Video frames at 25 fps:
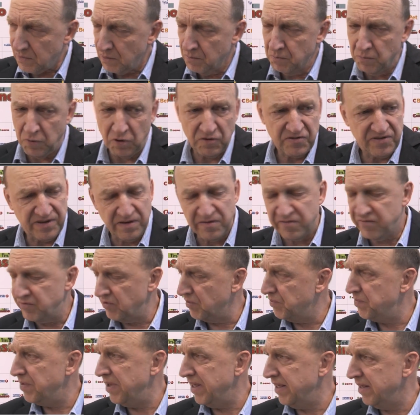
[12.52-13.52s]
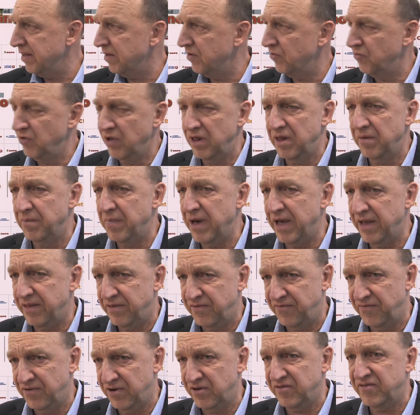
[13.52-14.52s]
Both teams were playing really
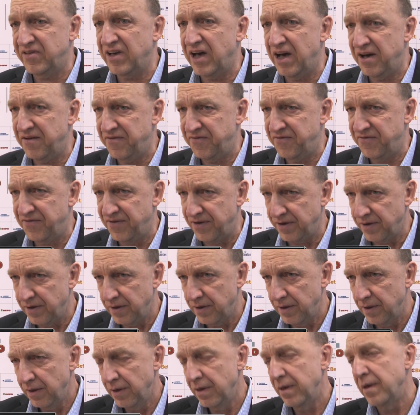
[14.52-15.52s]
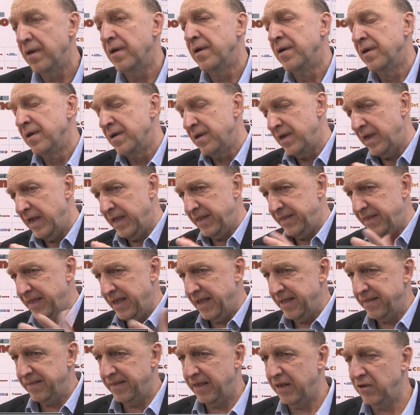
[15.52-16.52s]
bad first half. At the
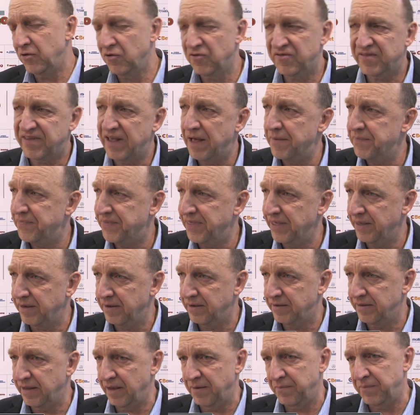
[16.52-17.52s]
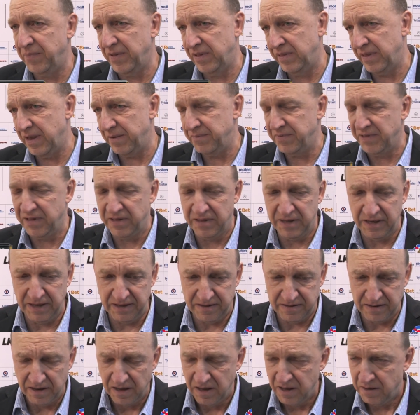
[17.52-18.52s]
end, they used something, they built up the
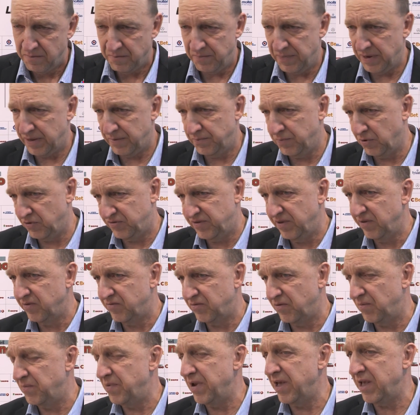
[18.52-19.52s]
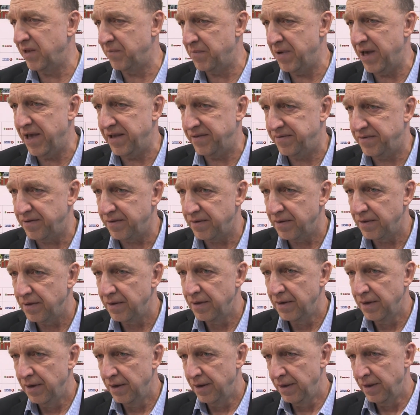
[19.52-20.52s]
lead, but both teams were playing bad.
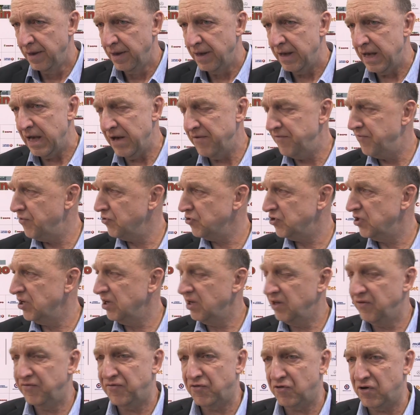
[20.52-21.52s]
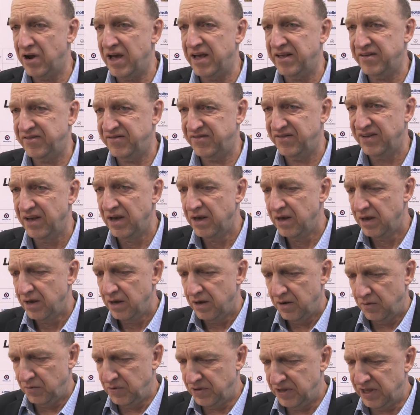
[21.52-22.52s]
Unfortunately for us,
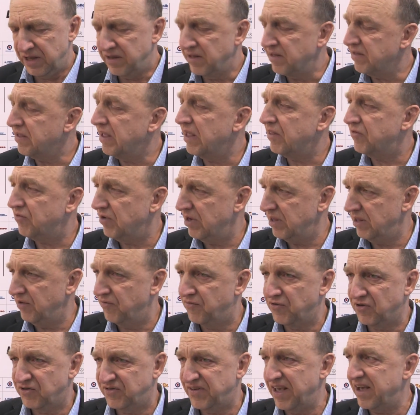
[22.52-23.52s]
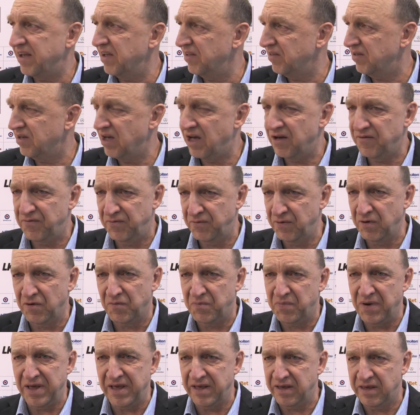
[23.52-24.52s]
we didn't get ready for second half. We
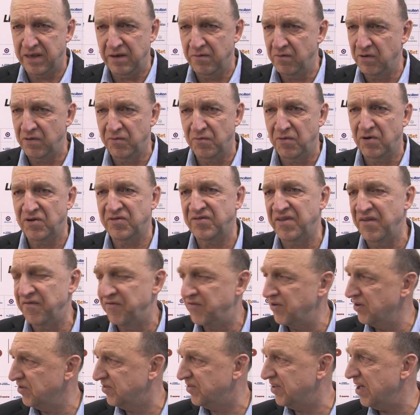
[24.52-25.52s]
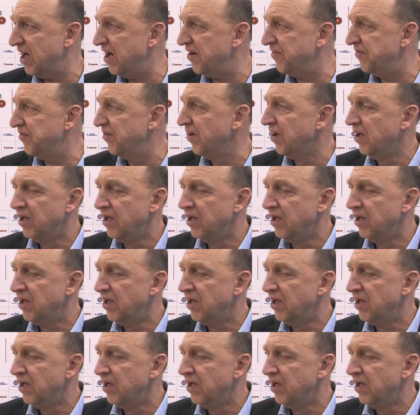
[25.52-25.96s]
were playing even worse than first half.